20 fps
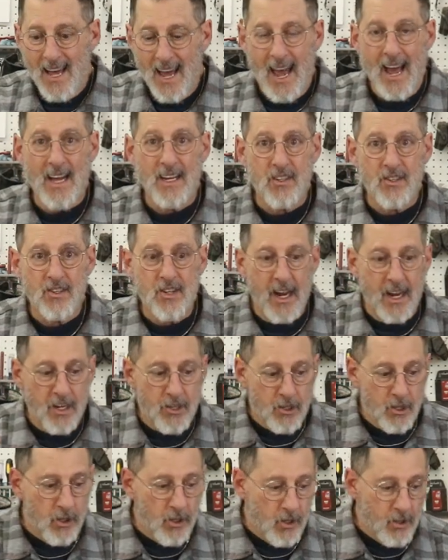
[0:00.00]
And stay
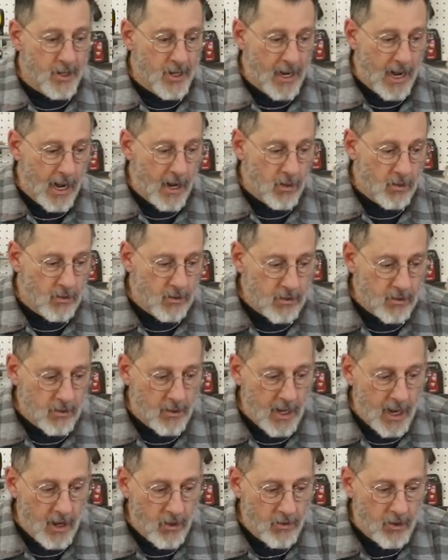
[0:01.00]
tuned and I'll,
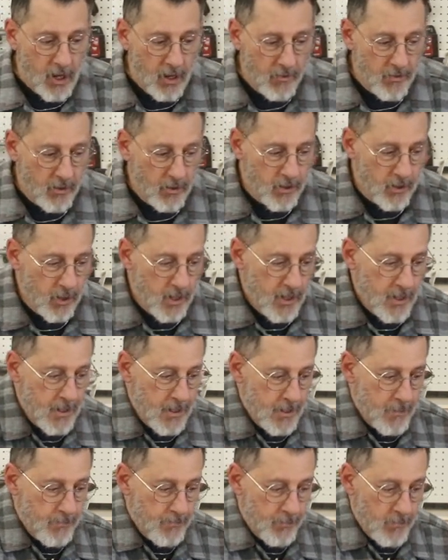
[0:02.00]
I'll cover
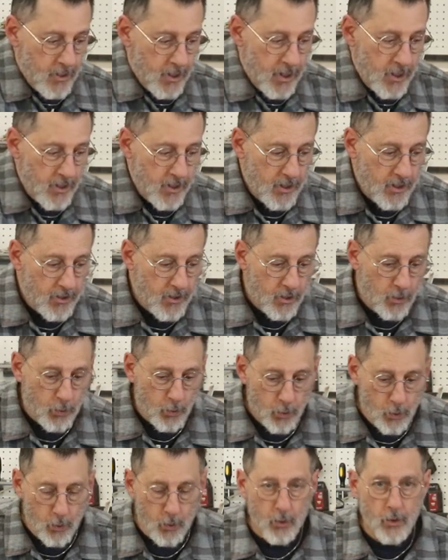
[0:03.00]
the
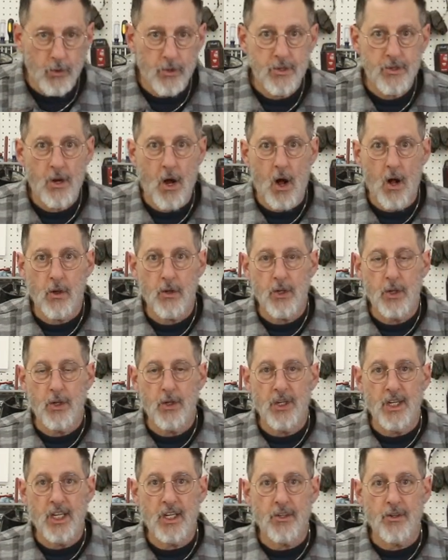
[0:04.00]
rules. All
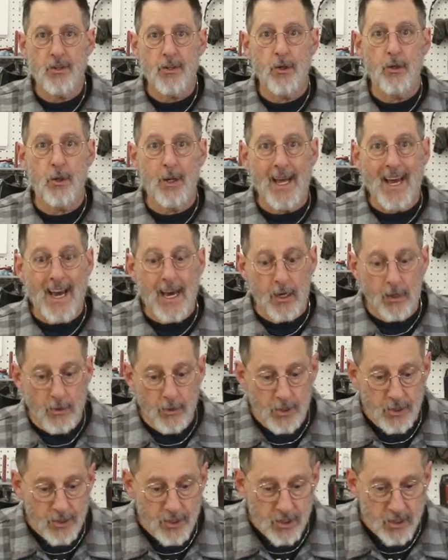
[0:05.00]
you need to do to
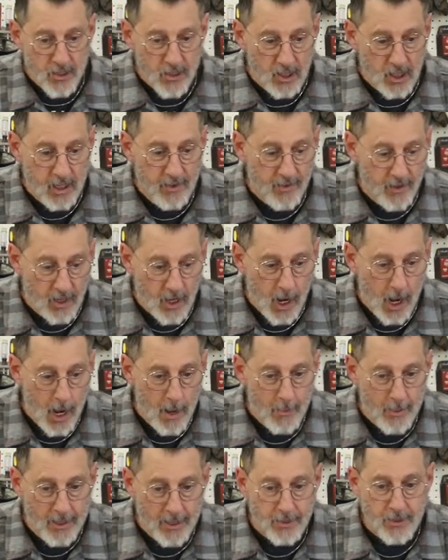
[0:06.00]
enter is just leave a
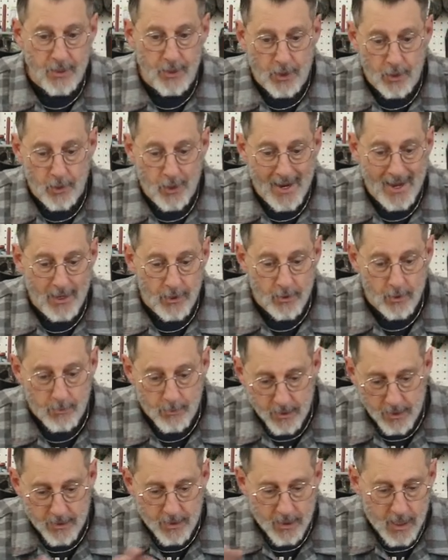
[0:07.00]
comment and you're
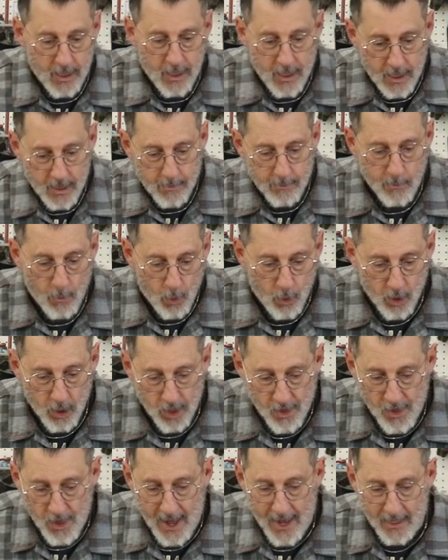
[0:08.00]
entered, but more
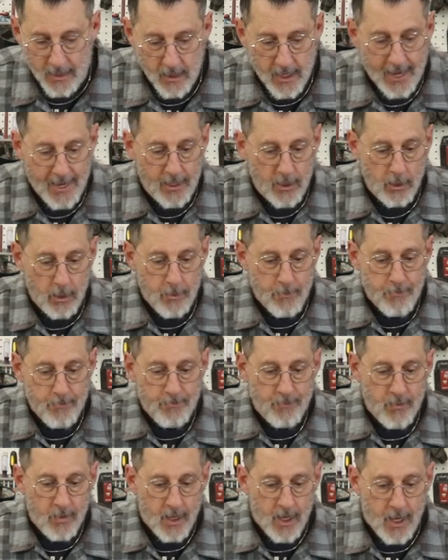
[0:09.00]
on that later.
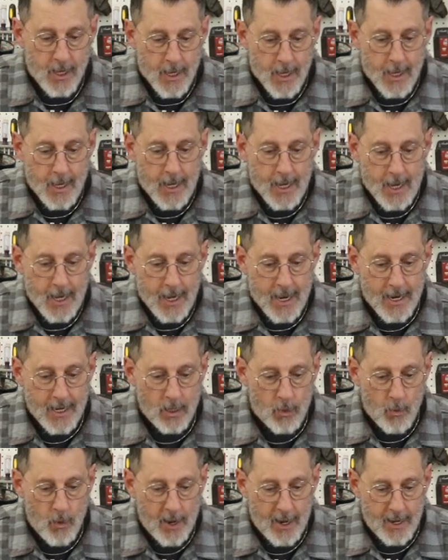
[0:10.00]

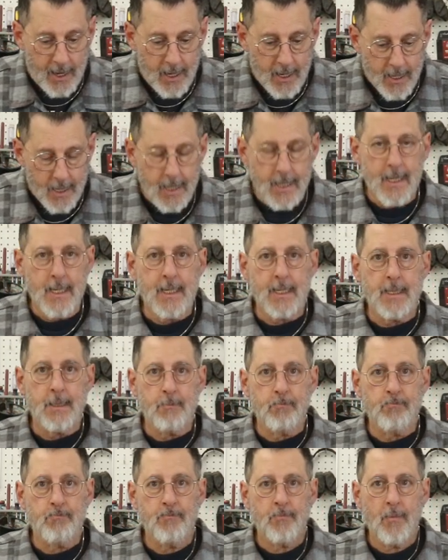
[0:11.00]
Anyway,
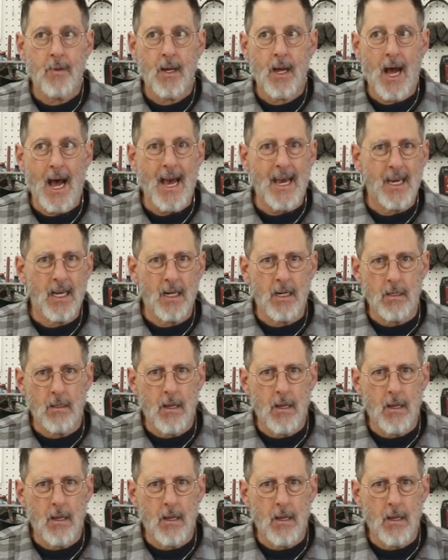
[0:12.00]
um, I get a